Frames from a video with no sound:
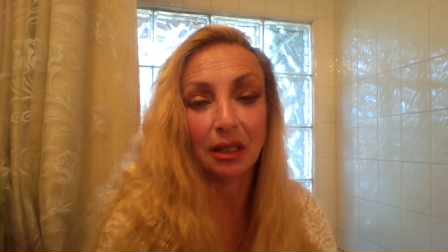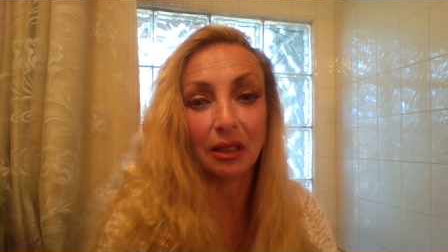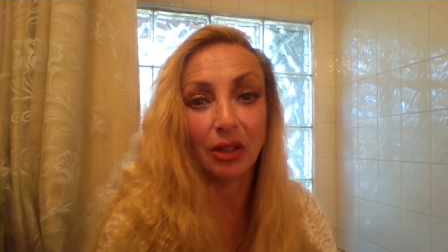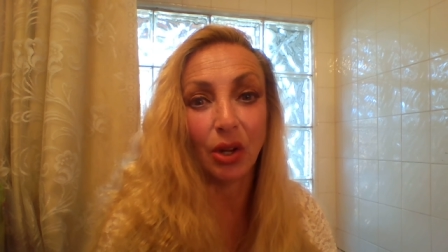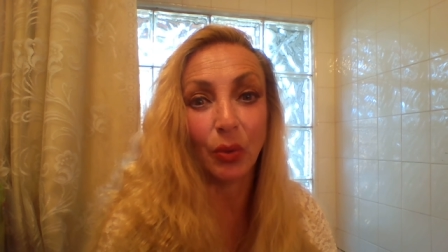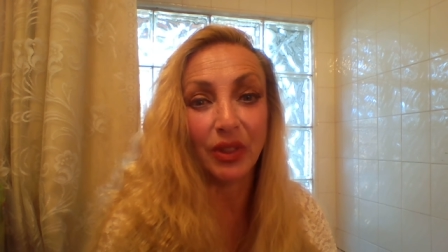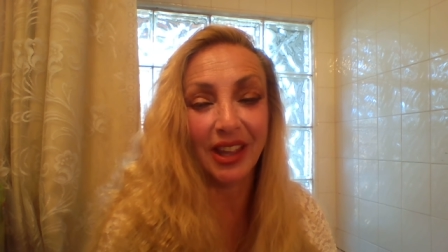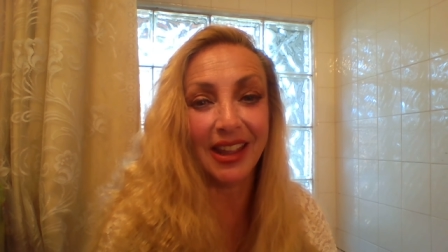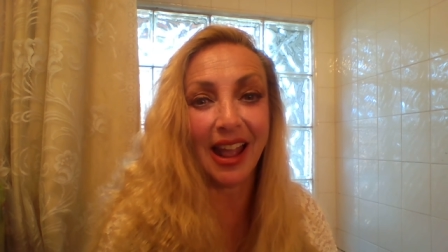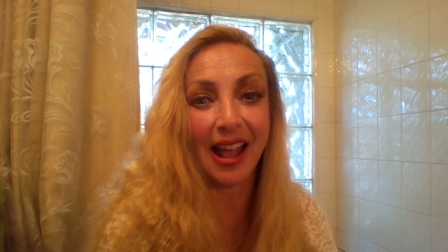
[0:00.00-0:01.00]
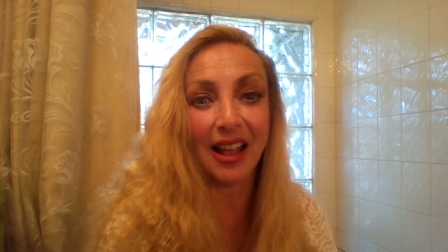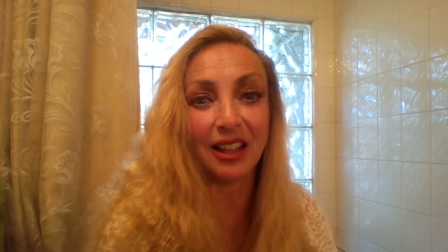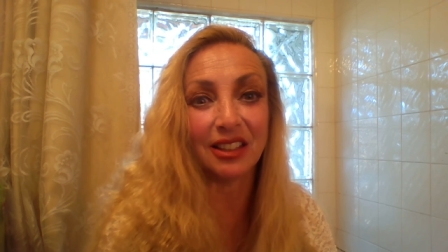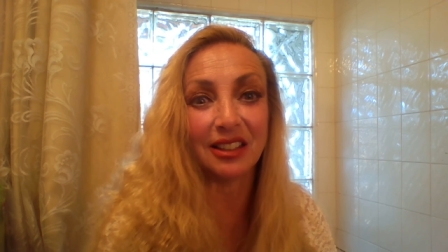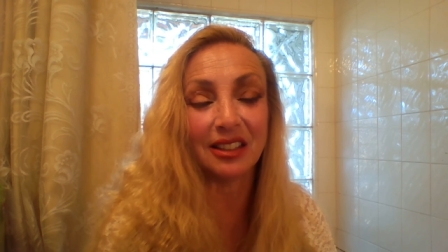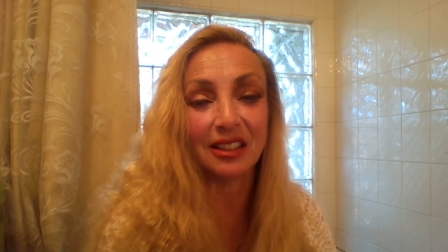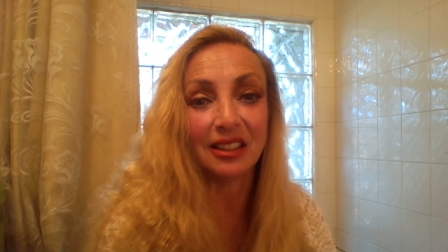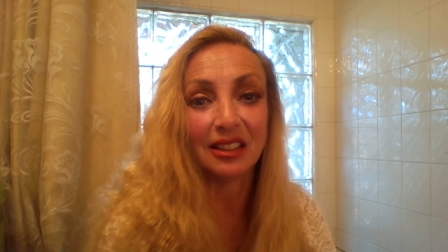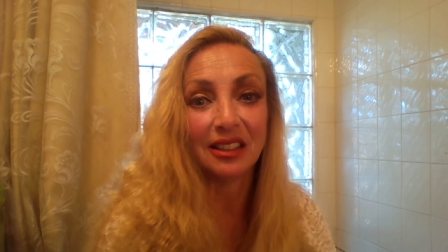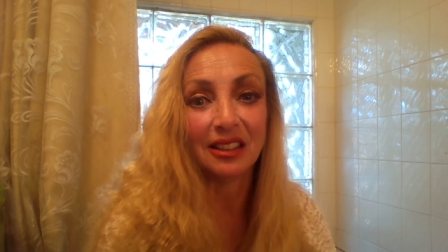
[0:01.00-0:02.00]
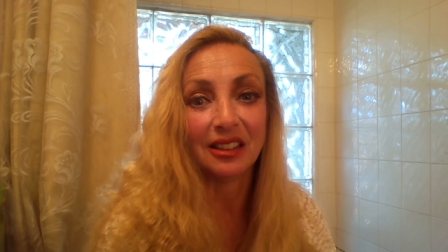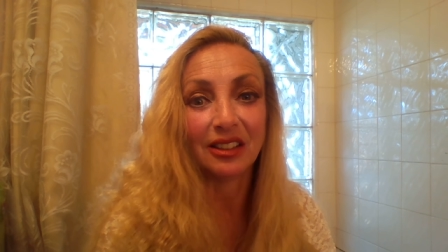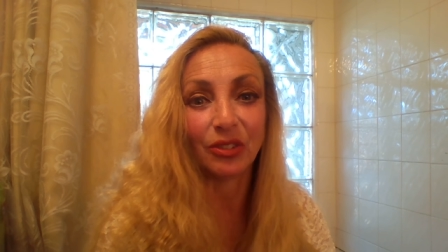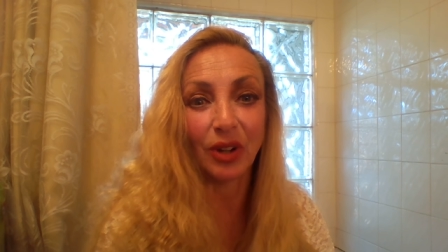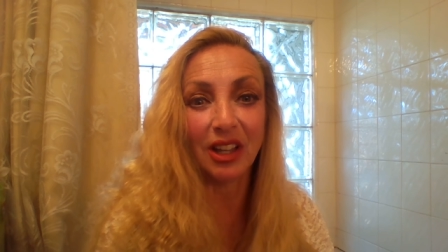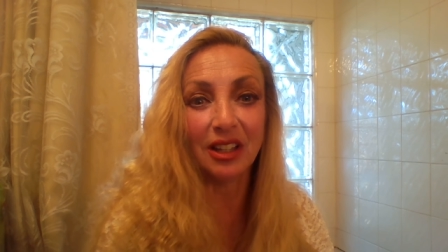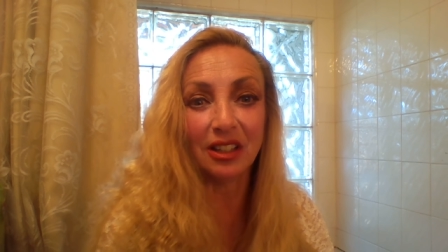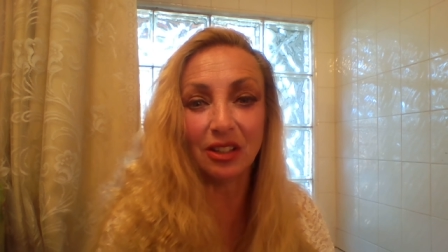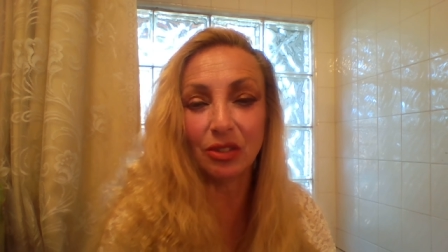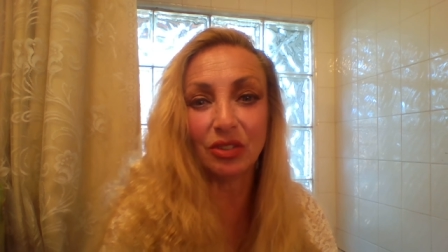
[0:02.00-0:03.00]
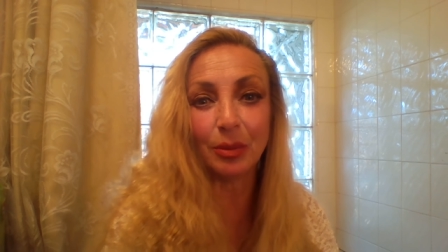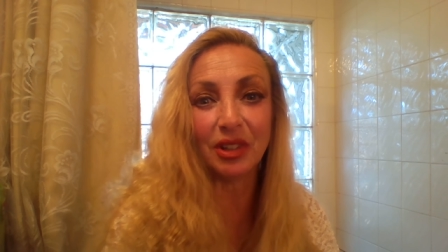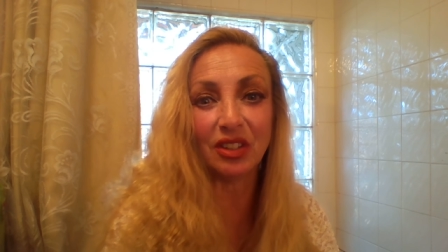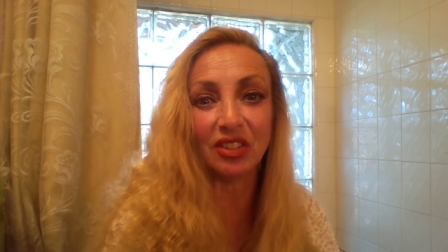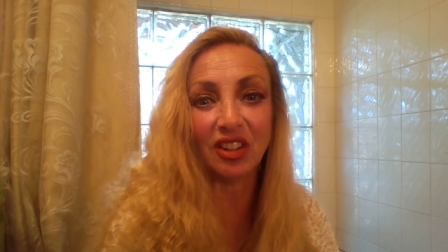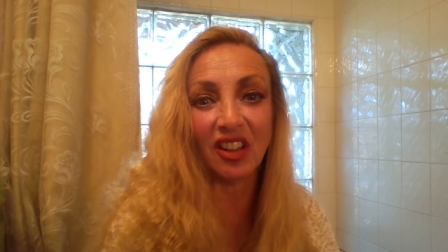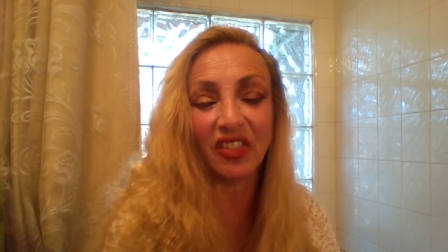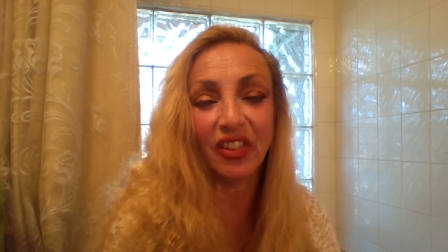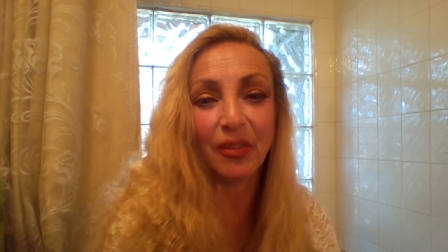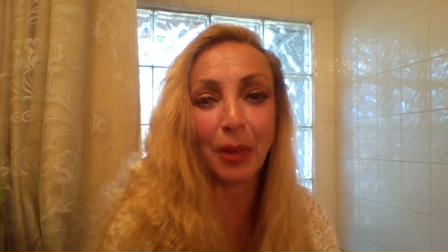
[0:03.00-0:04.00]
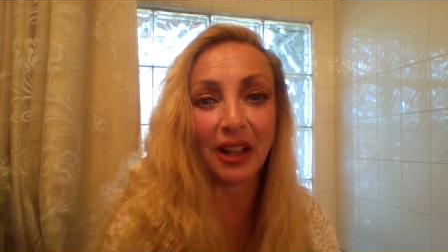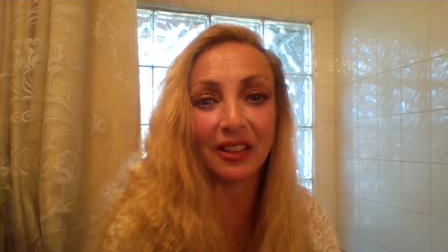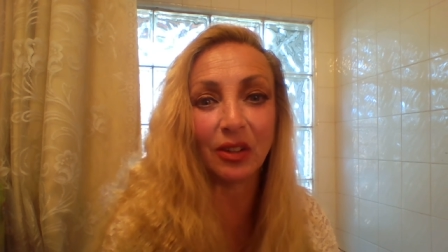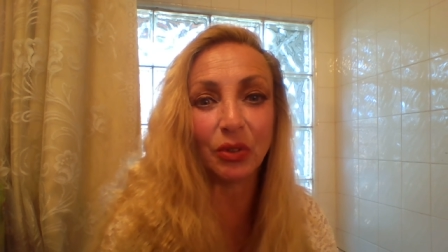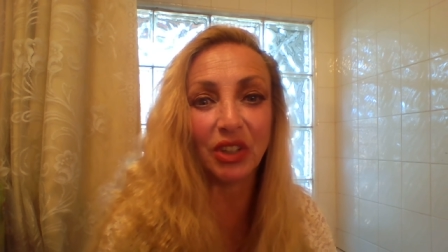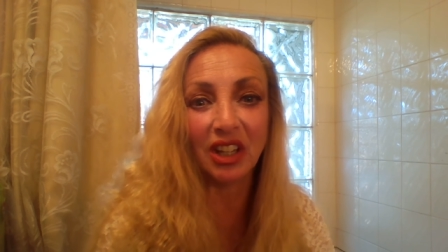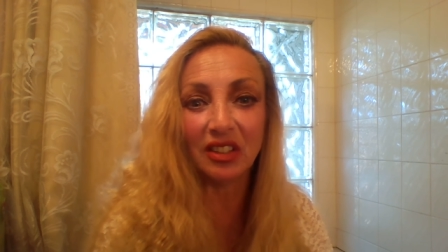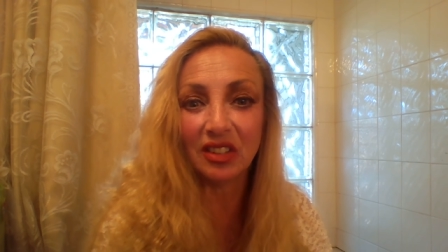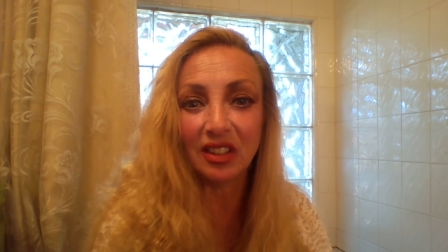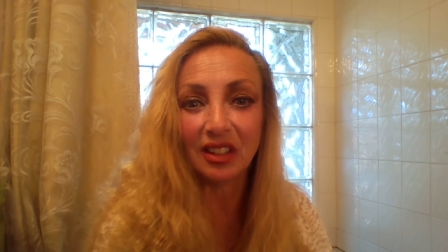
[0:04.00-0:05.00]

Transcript: You know, when they asked Reagan to do some of this stuff back in the old days,